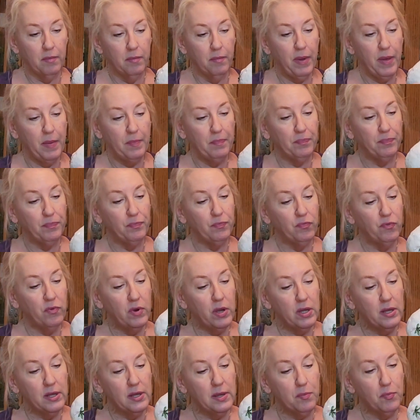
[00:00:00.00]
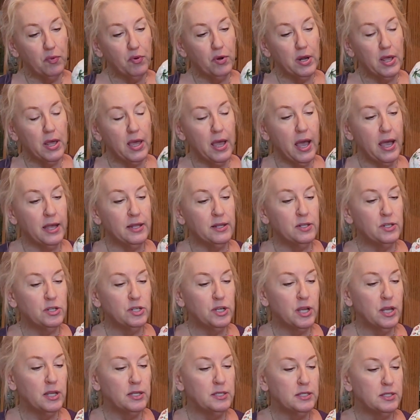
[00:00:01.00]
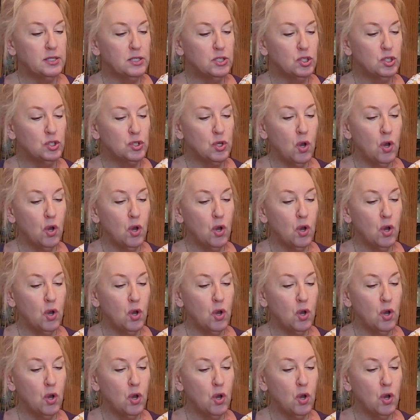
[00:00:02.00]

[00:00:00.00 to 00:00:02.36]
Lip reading: But really pretty and just